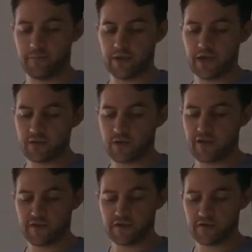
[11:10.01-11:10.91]
But either
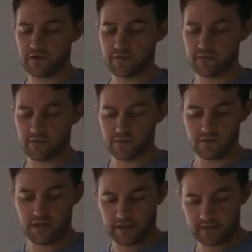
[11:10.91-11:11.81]
way, if I do it
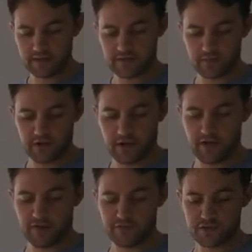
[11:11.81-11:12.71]
like this, I'm going to
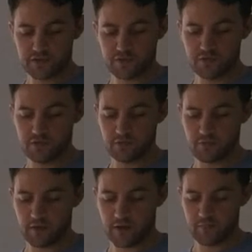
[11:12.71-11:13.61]
have 2y
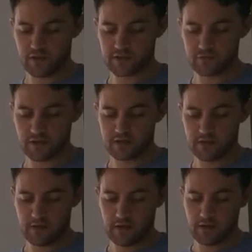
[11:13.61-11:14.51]
plus 1